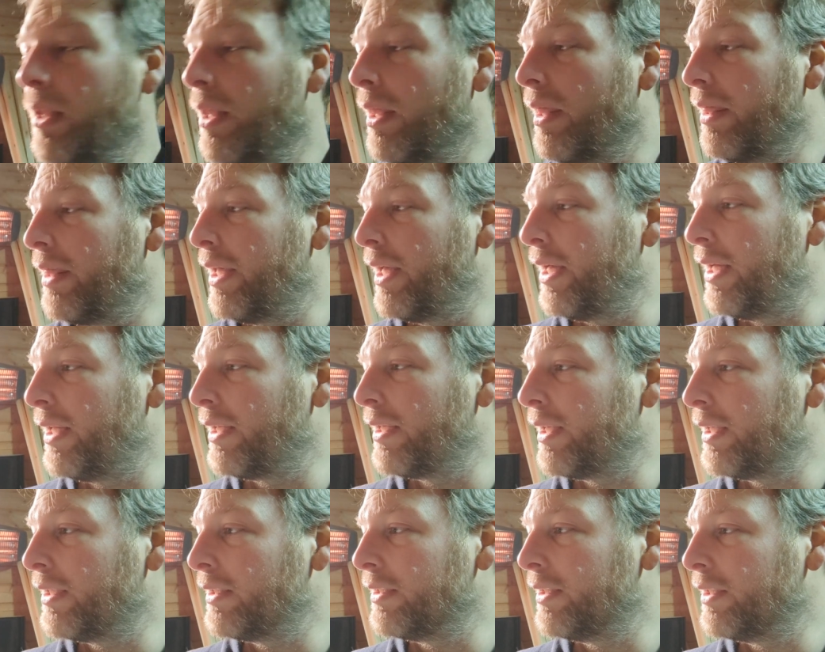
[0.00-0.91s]
Then
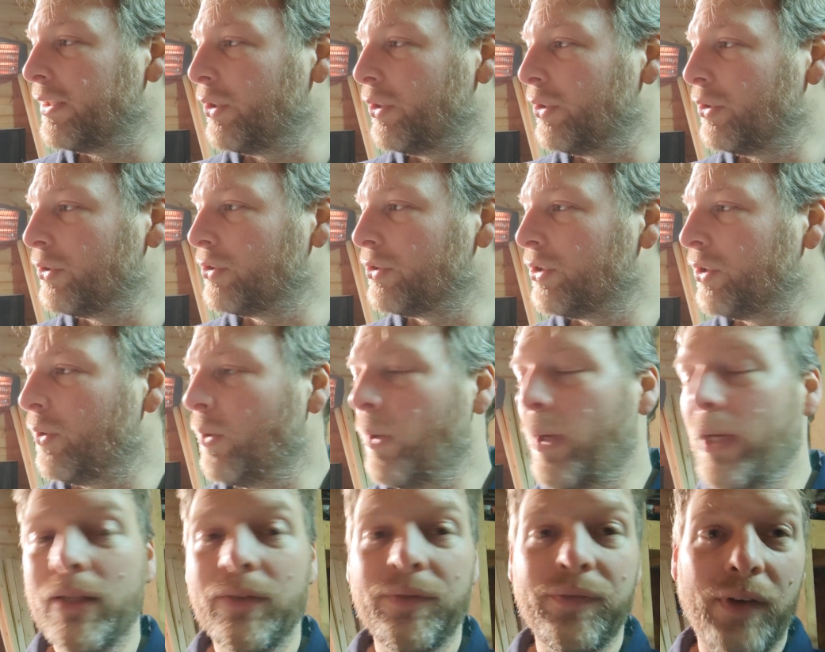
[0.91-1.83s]
I did also
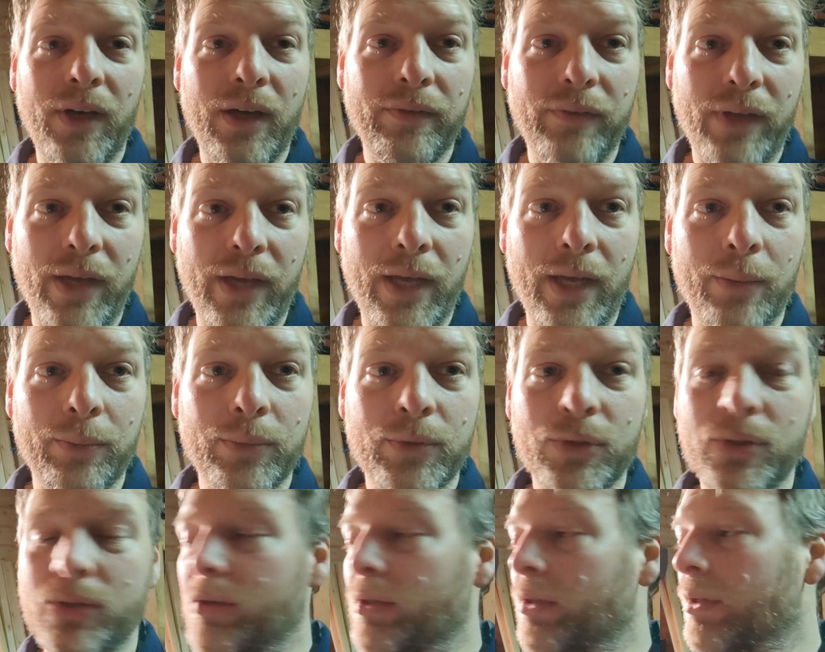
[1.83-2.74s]
85
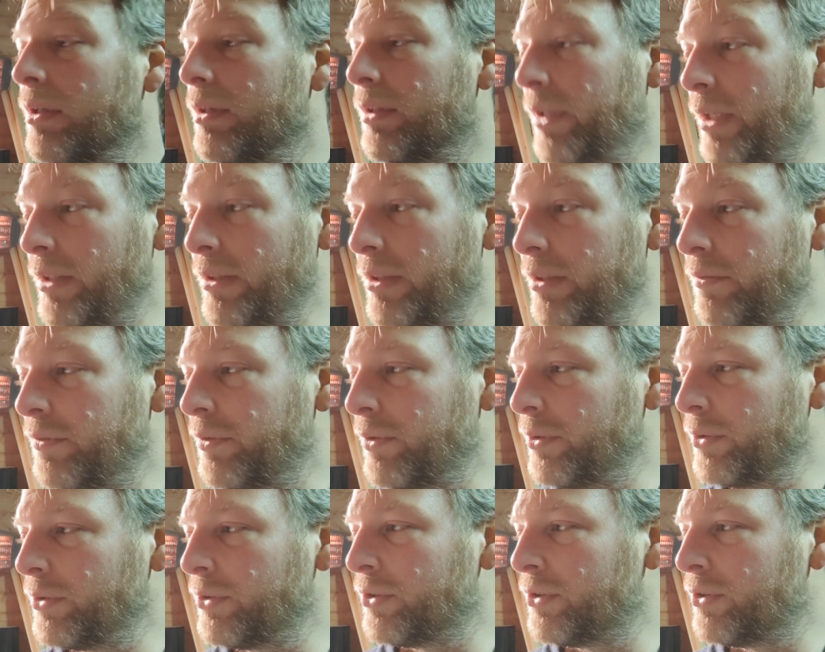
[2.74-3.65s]
amps, 19
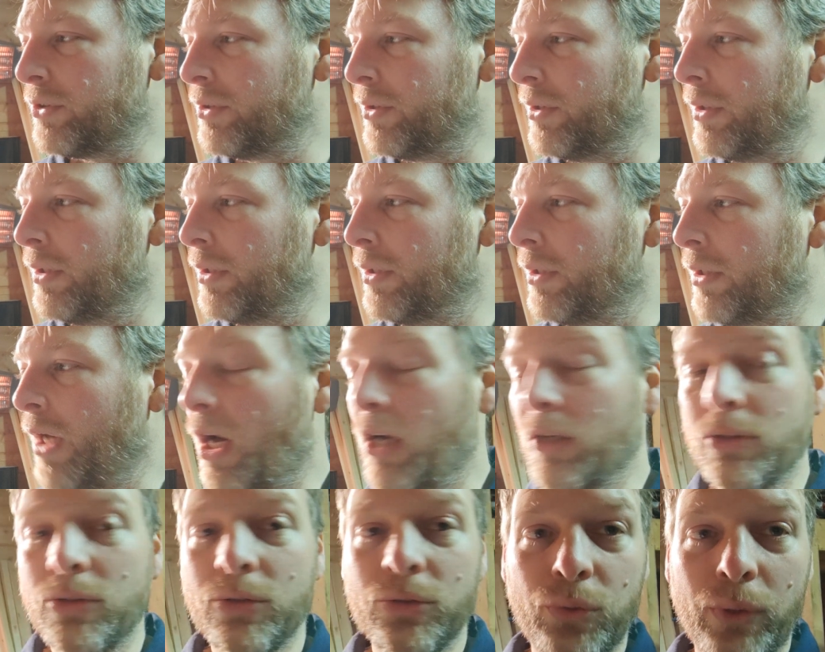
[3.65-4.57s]
volts,
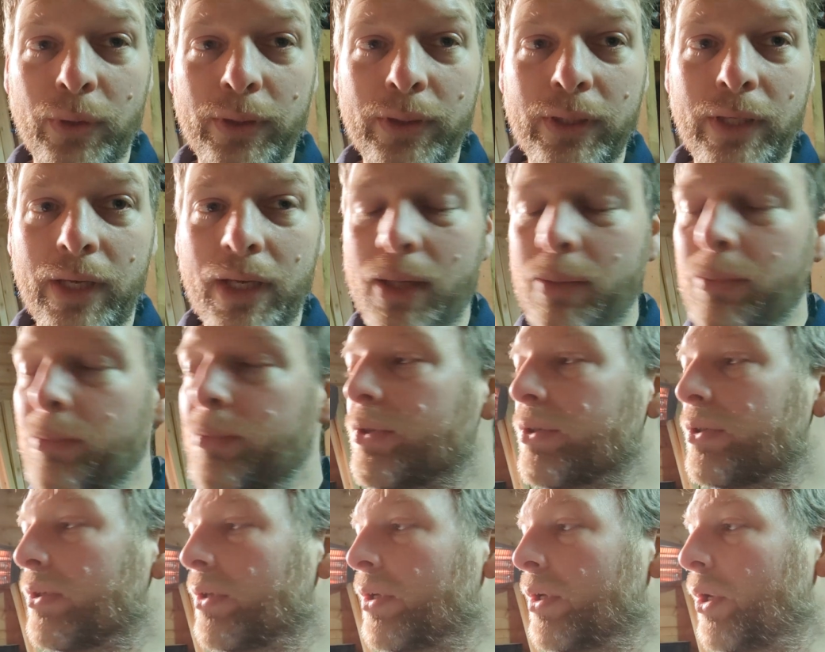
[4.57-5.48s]
120
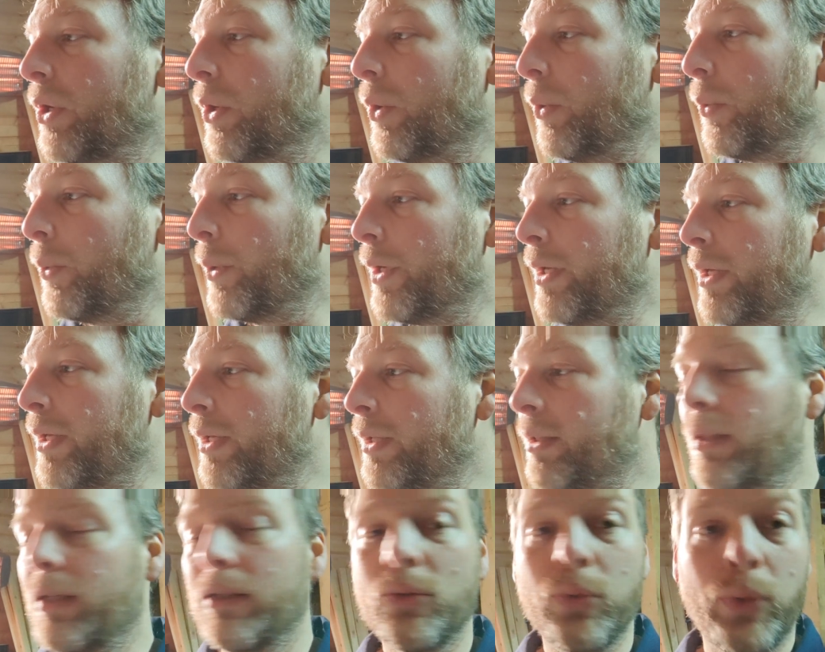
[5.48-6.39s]
amps
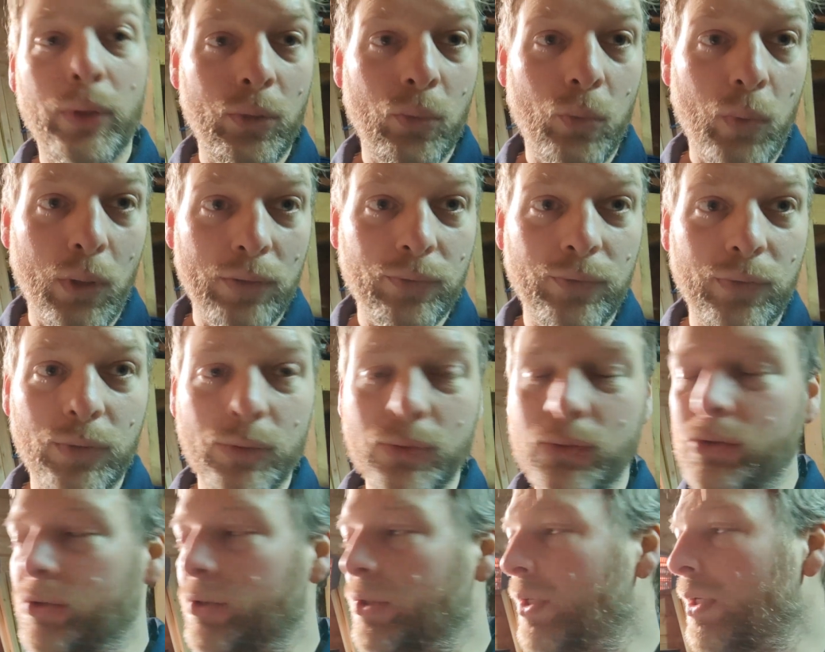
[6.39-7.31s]
with 21
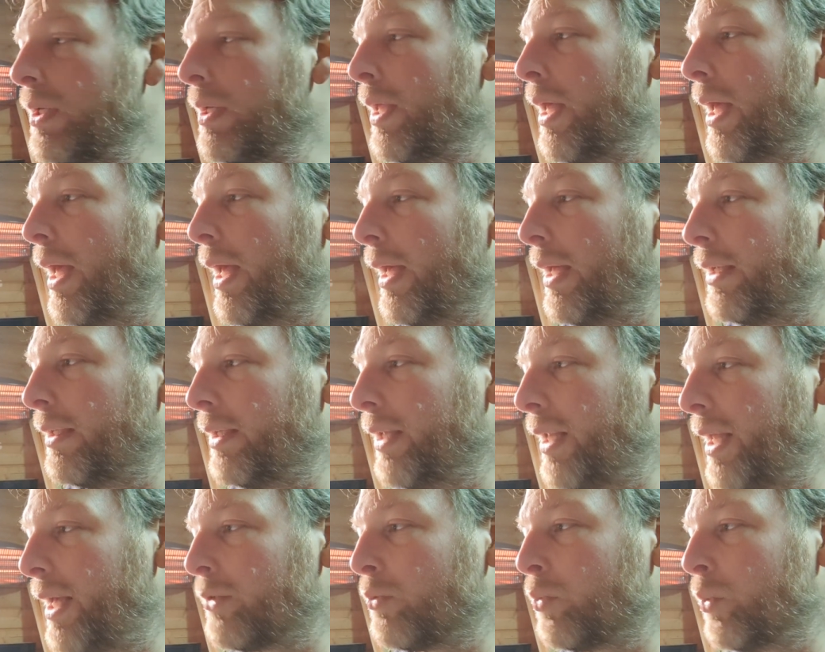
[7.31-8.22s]
volts, and the
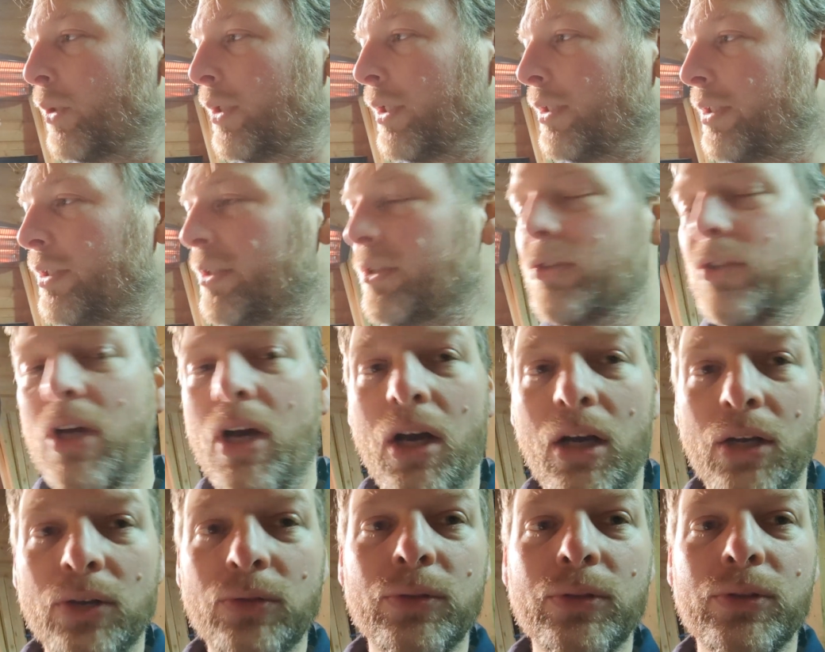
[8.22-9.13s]
last one I did is
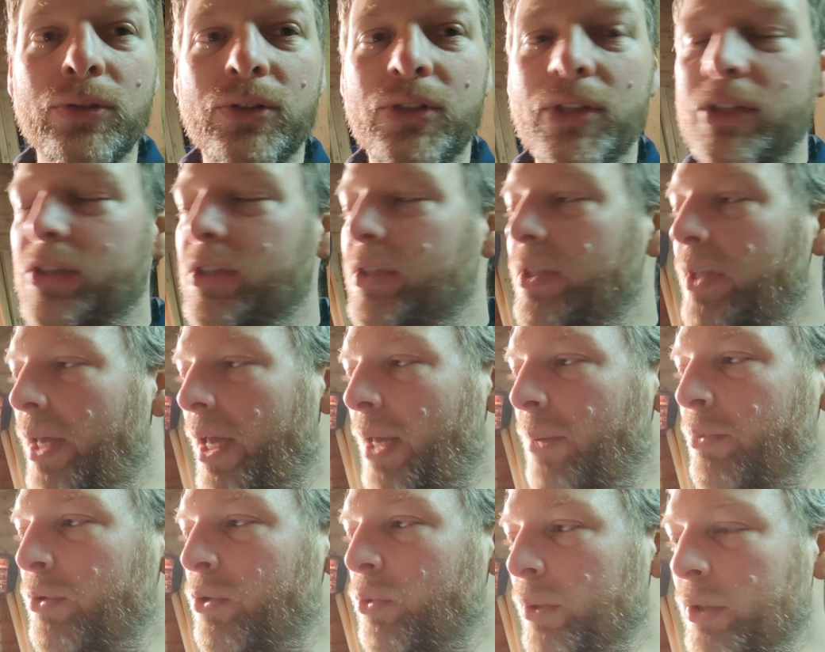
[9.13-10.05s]
160
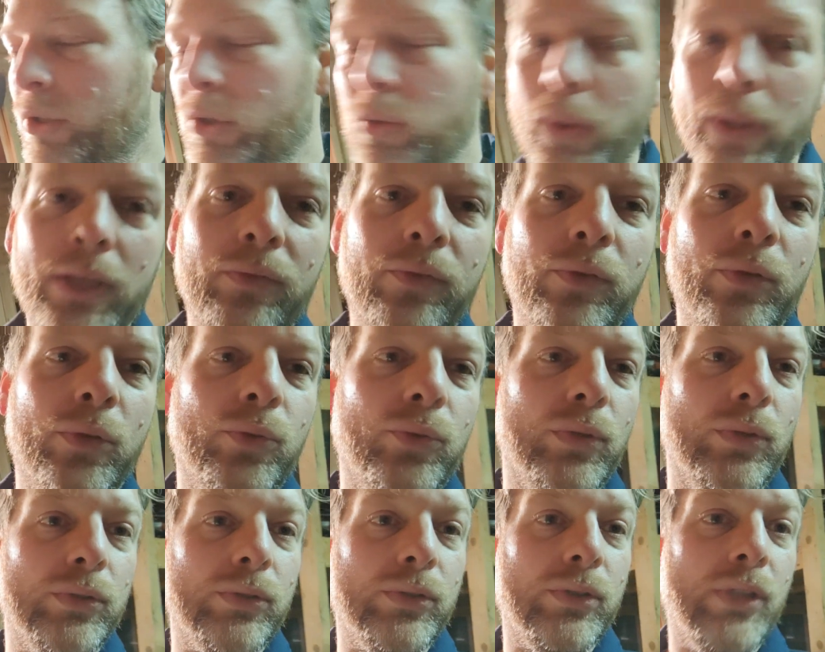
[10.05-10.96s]
amps with 24
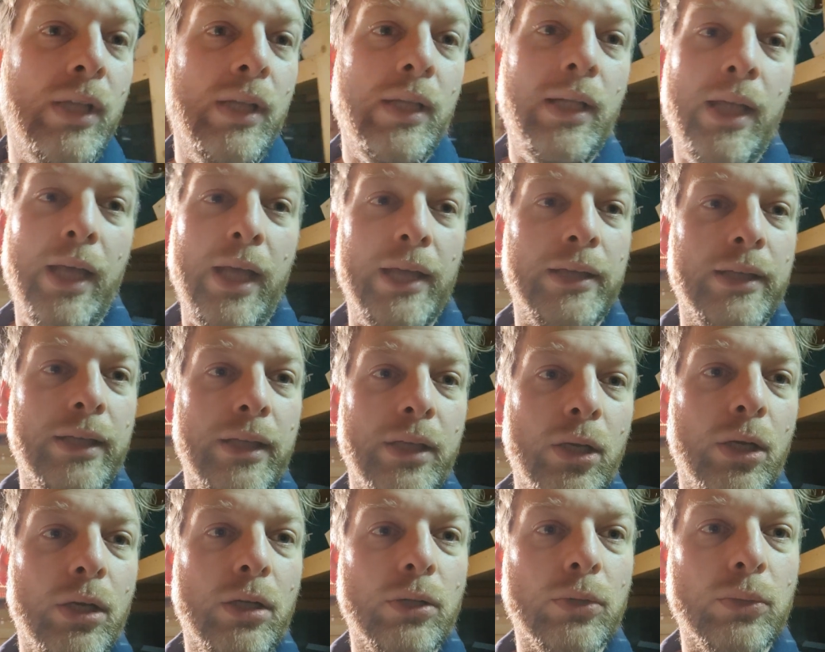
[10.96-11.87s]
volts, and they
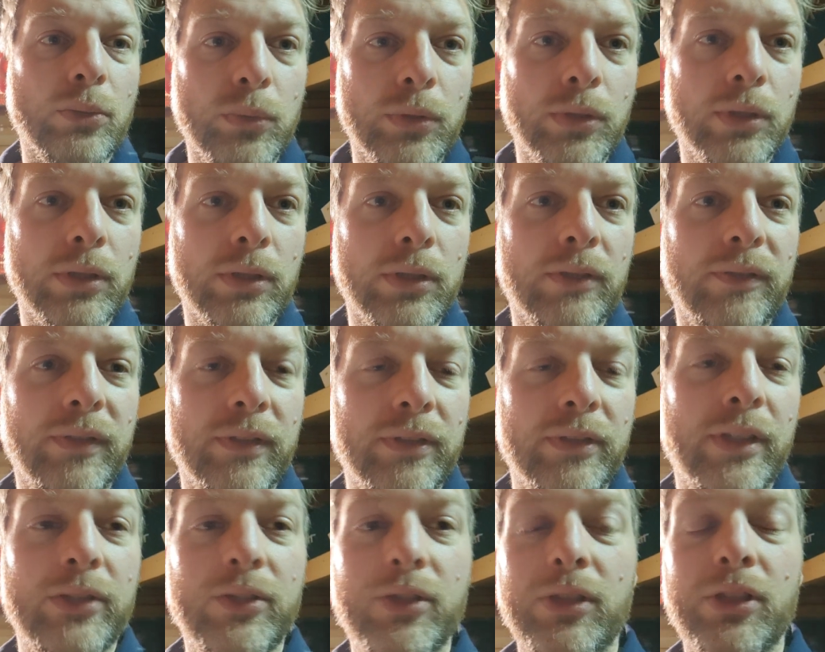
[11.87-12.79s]
all work
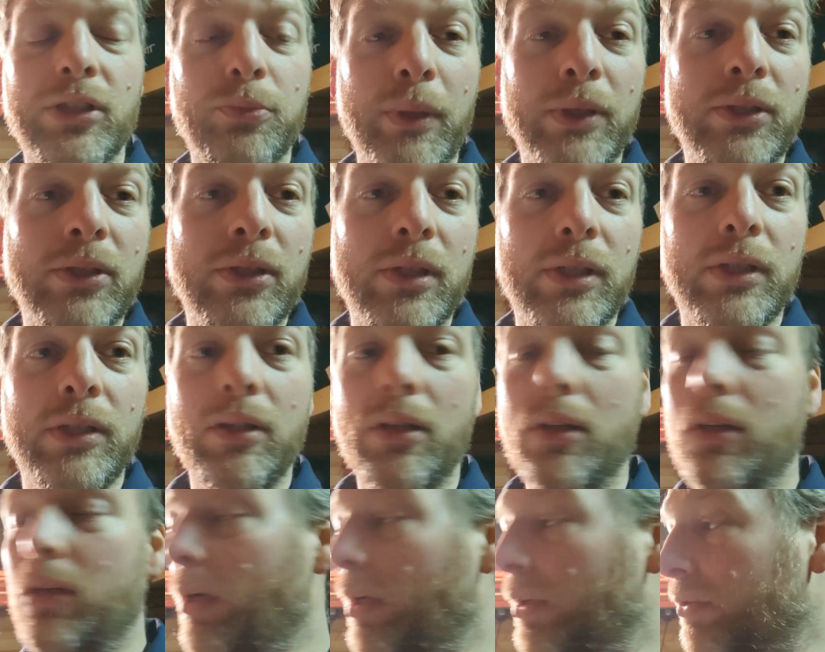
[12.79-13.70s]
fantastic, especially
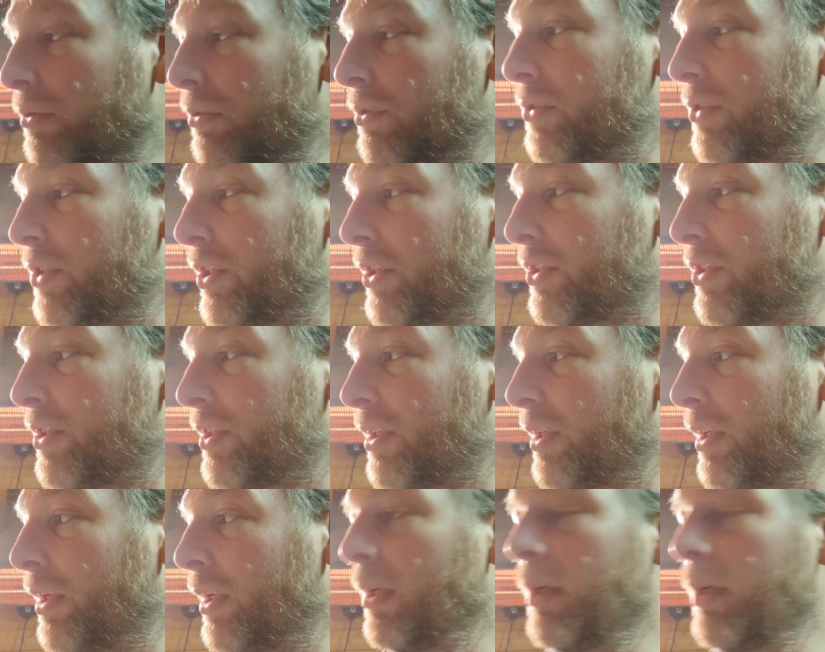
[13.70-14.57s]
the 160